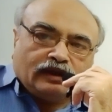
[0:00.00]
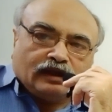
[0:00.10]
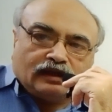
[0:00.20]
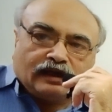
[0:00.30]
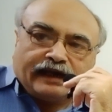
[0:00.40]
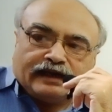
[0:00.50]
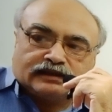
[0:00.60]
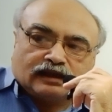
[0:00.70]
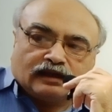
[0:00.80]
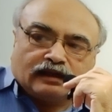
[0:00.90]
The other guy
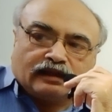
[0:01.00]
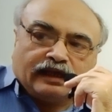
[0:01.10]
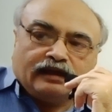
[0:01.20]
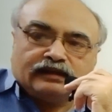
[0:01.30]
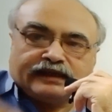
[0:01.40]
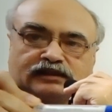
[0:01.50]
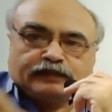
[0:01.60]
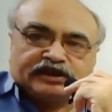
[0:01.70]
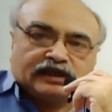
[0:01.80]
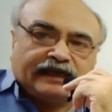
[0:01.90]
does another thing. There is
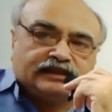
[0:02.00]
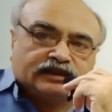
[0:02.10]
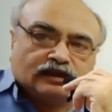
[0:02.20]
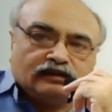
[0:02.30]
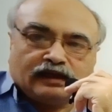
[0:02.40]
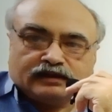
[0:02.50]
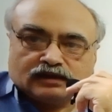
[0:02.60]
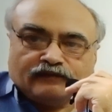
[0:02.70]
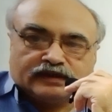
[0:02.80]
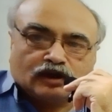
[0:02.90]
specialization, there is a
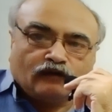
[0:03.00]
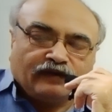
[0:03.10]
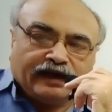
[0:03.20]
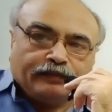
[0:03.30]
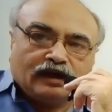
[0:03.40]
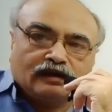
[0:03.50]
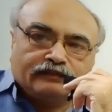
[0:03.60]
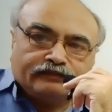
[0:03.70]
division of labor,